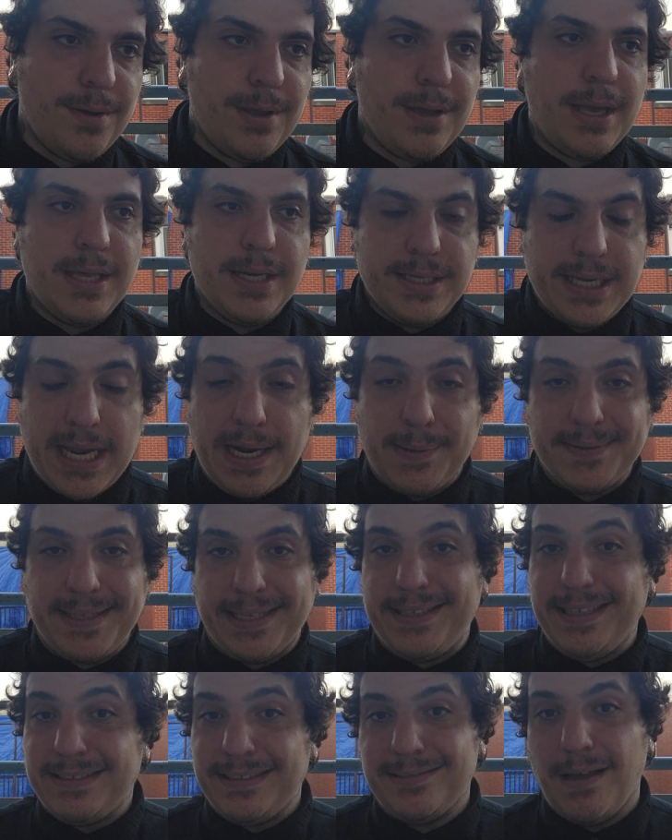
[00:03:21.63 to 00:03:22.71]
And again, I was like,
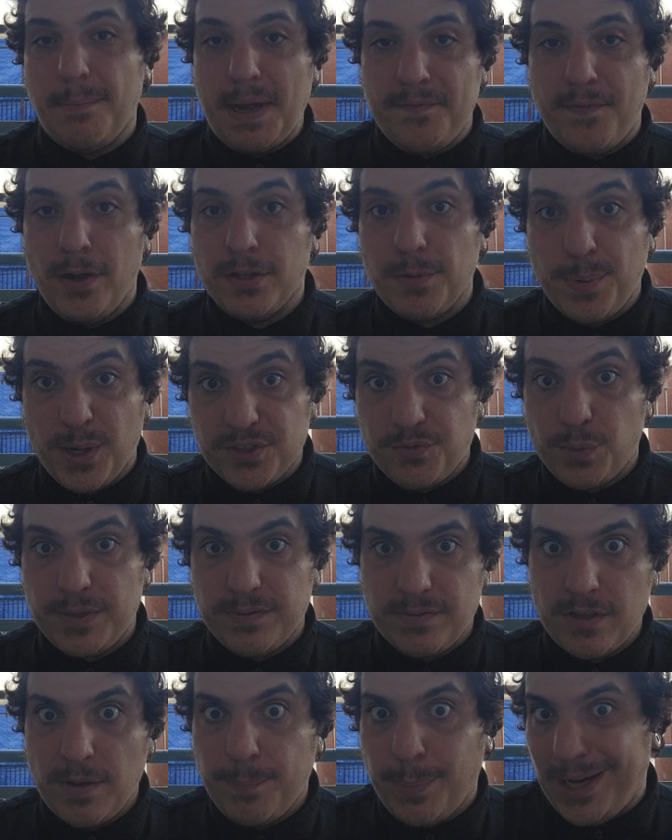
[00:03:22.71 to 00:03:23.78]
this is not my fault.
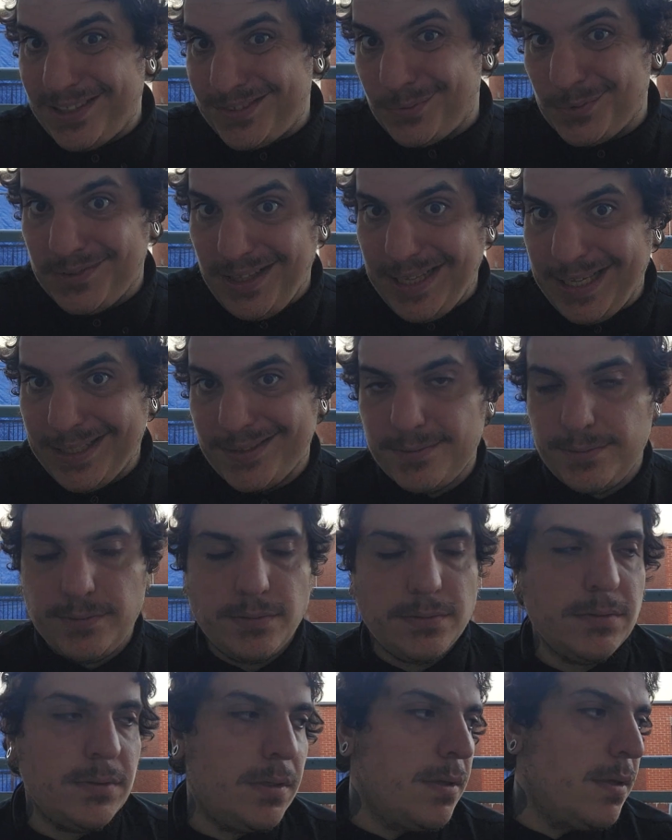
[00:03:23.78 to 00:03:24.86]
The bus was late.
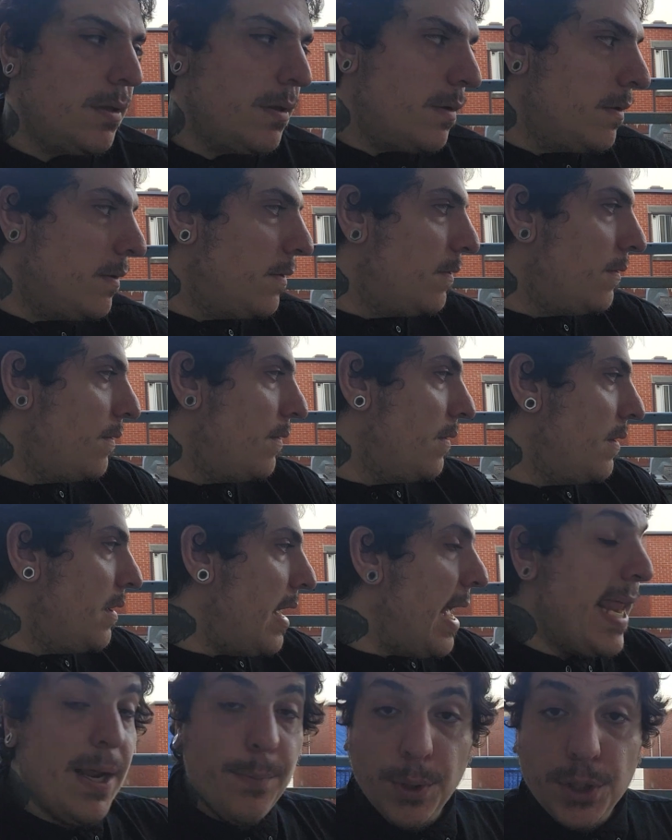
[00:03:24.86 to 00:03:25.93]

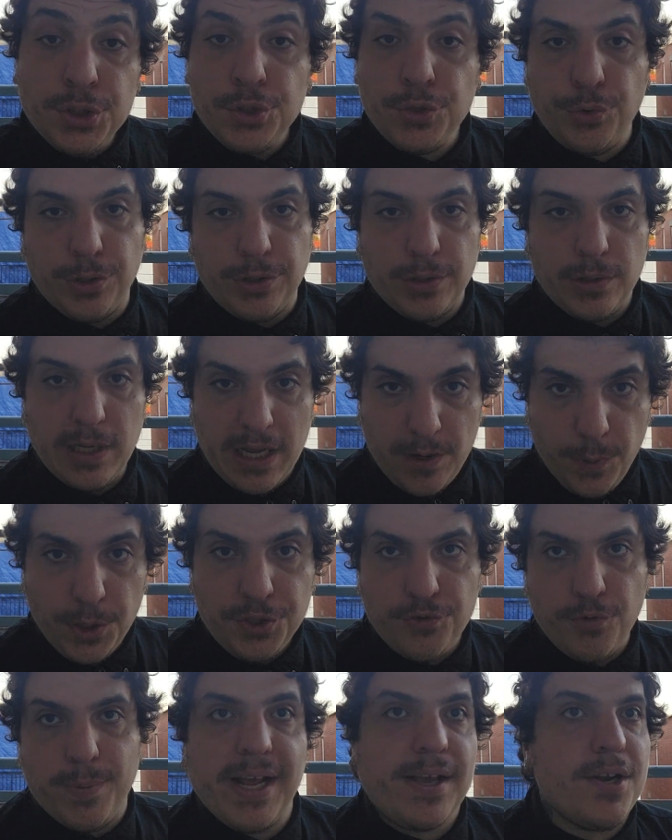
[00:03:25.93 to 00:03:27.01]
And it was true.
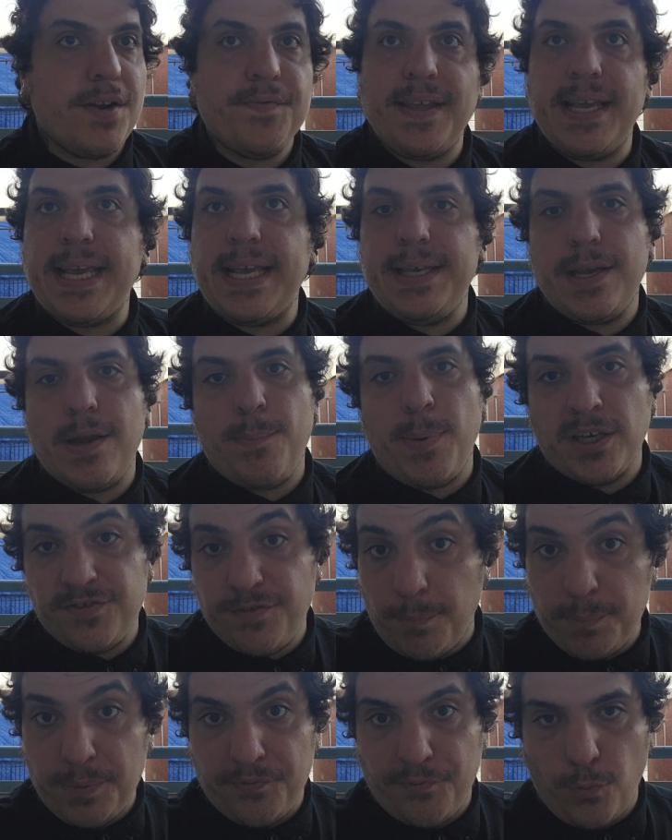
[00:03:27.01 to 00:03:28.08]
But I could have taken the bus
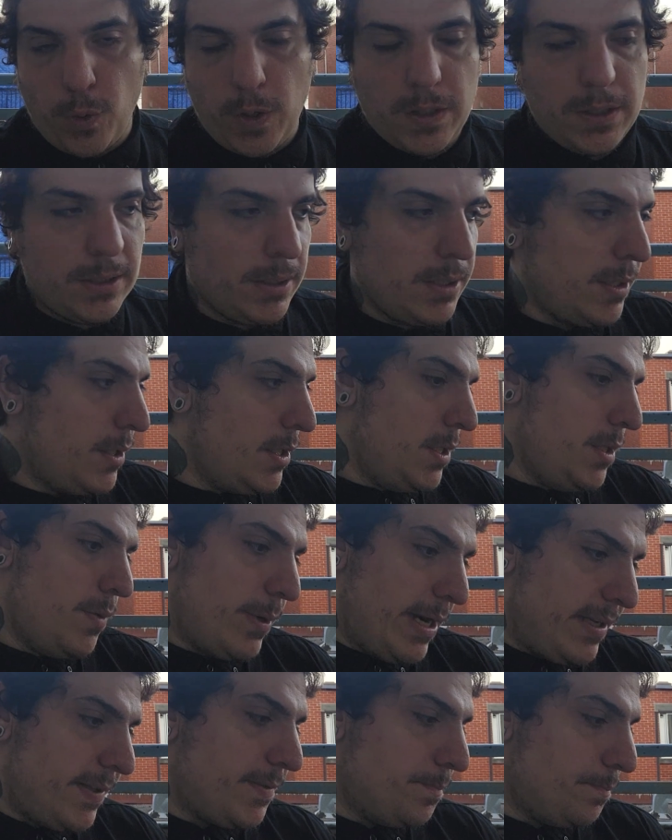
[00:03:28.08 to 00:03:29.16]
from before,
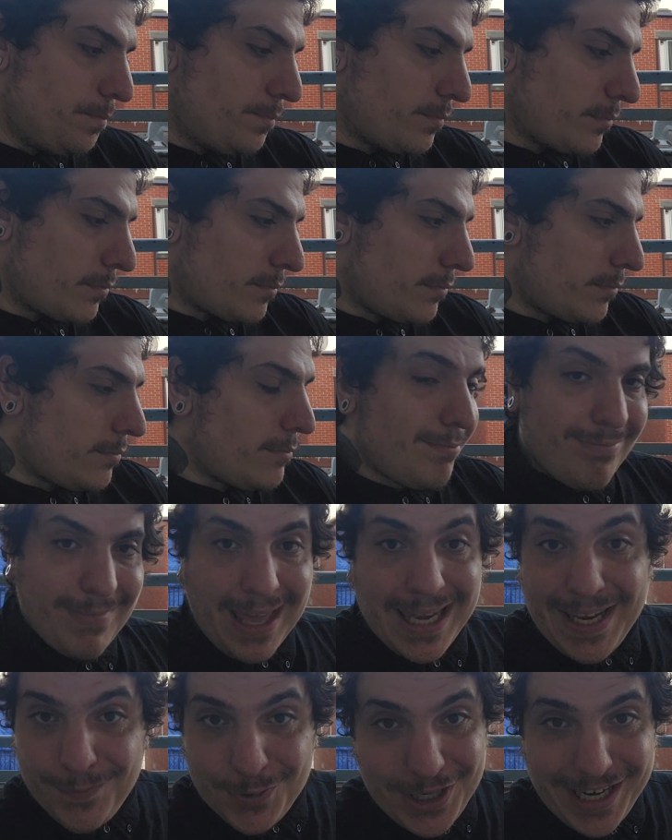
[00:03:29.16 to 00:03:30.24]
right? I
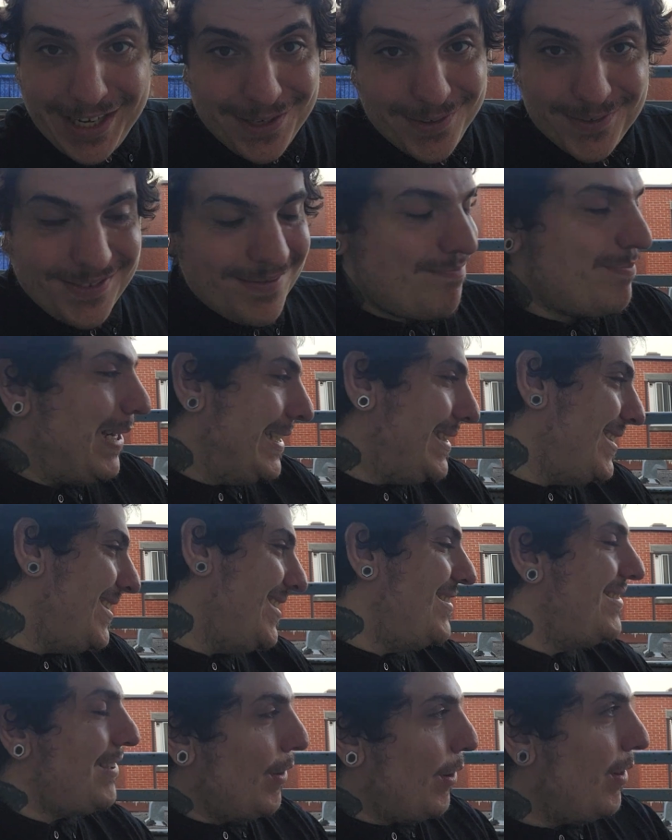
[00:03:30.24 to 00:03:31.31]
never did. But
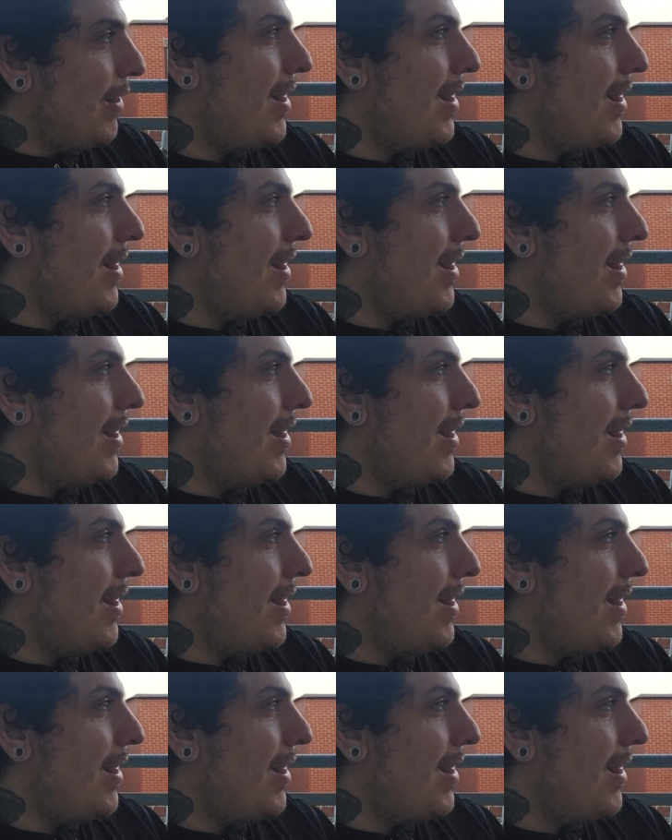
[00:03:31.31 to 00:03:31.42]
still.